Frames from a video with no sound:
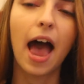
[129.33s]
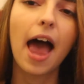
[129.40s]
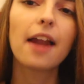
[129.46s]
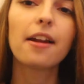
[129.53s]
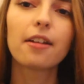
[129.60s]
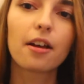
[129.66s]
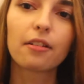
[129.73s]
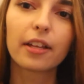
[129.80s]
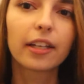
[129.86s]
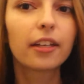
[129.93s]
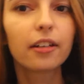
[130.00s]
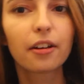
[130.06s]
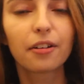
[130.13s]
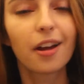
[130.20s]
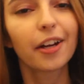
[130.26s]
I don't know, like, you
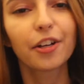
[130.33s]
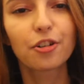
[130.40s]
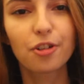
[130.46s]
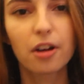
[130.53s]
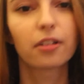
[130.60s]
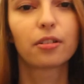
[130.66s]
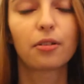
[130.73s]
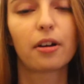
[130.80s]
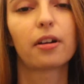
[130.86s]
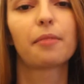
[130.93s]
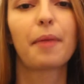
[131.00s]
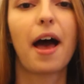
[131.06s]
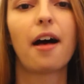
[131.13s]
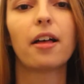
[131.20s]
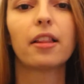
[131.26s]
know, not your drugstore
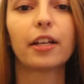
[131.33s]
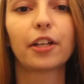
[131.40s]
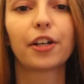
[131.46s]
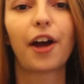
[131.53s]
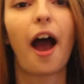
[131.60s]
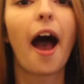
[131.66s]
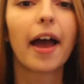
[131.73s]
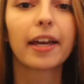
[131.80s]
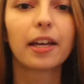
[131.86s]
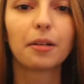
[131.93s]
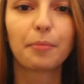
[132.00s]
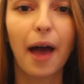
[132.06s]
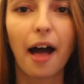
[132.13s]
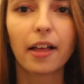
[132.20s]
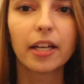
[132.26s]
palette, like your high-end
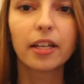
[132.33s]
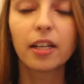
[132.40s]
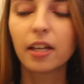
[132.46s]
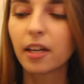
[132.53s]
palette.